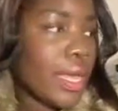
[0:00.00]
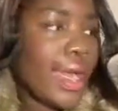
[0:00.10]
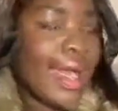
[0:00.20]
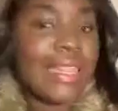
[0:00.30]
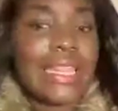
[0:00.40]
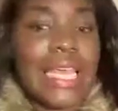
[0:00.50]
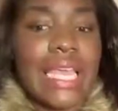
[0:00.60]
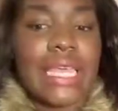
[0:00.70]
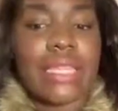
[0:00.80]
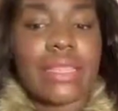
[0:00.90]
I
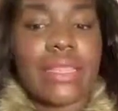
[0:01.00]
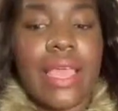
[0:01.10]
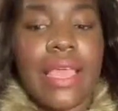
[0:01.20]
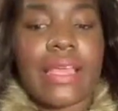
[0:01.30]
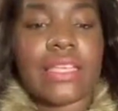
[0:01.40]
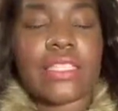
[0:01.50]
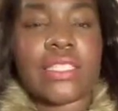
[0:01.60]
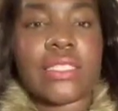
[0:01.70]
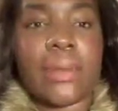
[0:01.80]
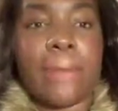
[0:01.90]
think that
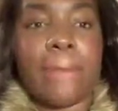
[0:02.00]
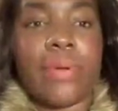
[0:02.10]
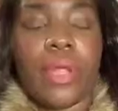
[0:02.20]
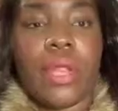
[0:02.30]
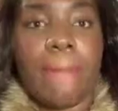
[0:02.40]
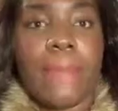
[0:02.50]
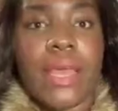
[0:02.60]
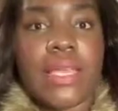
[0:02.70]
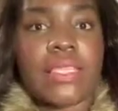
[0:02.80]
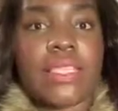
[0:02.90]
is pretty
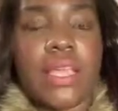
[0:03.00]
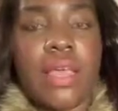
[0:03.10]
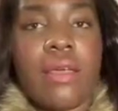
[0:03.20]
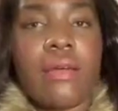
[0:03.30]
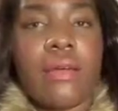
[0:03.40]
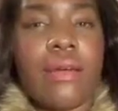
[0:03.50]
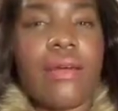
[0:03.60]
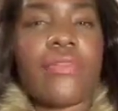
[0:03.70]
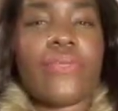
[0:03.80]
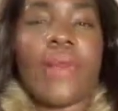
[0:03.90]
much
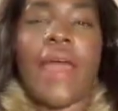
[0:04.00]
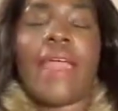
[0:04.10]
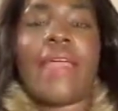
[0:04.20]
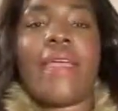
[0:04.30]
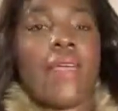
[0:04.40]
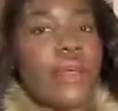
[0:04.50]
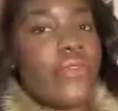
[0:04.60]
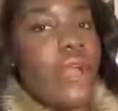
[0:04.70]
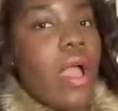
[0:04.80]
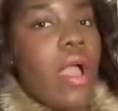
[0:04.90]
of my
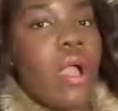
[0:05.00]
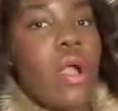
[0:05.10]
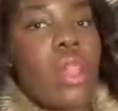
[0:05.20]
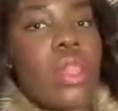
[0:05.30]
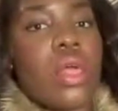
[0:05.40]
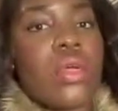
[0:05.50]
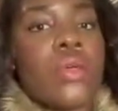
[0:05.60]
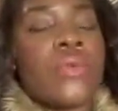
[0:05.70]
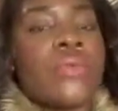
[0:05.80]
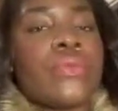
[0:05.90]
Elf haul
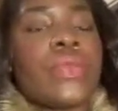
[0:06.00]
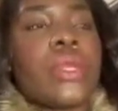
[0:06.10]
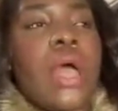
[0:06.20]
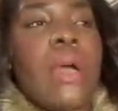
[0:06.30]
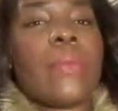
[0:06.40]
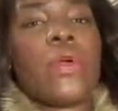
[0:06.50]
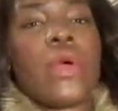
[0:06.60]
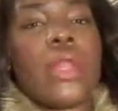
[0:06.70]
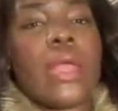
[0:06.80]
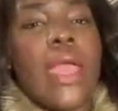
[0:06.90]
I'm
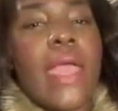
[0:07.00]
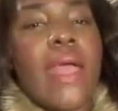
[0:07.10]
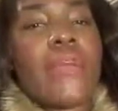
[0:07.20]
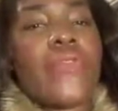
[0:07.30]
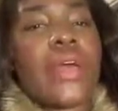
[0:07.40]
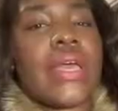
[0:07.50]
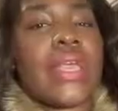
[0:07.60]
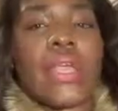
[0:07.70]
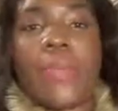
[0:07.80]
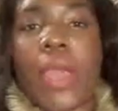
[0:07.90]
gonna have an
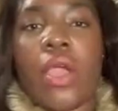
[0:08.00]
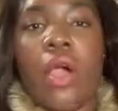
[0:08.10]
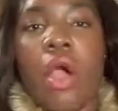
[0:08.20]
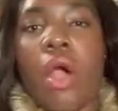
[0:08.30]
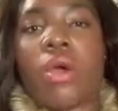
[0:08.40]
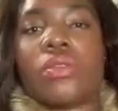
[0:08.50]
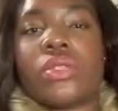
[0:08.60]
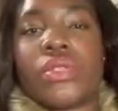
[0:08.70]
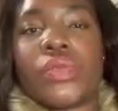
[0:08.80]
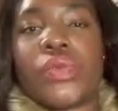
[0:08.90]
eBay haul
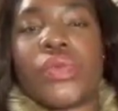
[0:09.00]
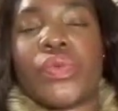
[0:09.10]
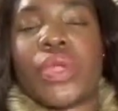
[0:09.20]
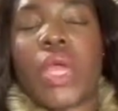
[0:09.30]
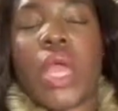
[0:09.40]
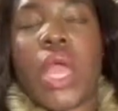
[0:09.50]
soon